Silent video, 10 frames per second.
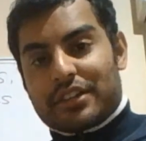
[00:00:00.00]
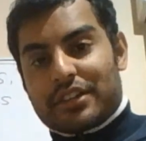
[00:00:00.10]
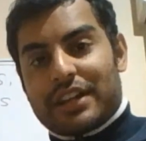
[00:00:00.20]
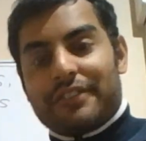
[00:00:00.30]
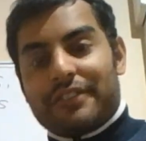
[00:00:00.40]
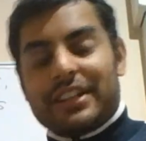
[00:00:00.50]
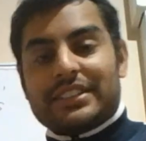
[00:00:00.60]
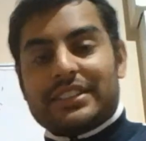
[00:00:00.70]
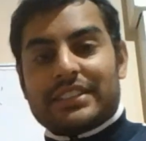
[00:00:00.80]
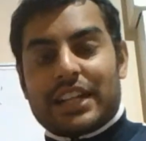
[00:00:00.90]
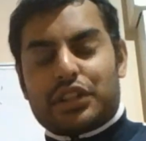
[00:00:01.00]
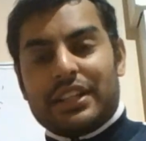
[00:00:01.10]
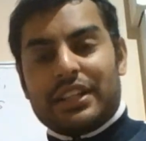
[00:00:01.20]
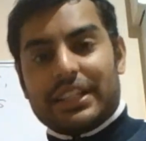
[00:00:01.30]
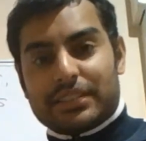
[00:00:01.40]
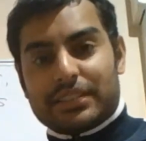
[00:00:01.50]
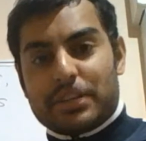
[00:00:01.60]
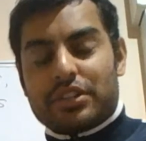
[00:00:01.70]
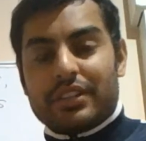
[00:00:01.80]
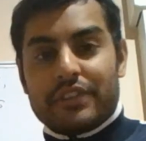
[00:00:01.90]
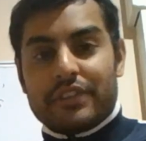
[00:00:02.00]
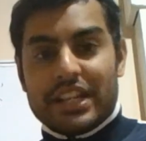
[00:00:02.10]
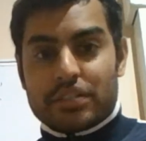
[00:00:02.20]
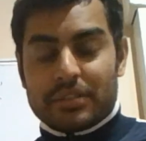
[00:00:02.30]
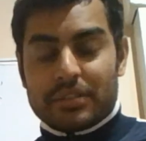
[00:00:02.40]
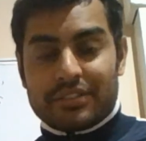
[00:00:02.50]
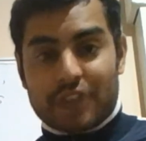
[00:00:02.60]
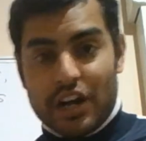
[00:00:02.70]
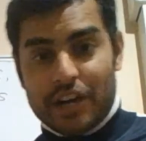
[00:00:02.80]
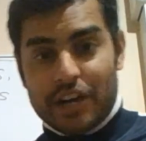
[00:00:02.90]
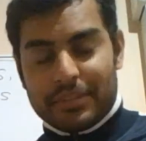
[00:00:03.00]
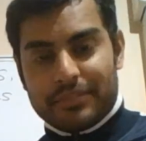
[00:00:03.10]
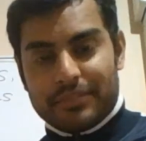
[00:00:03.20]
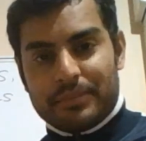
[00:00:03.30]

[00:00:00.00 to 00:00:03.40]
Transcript: Graphite is actually a special arrangement of carbon,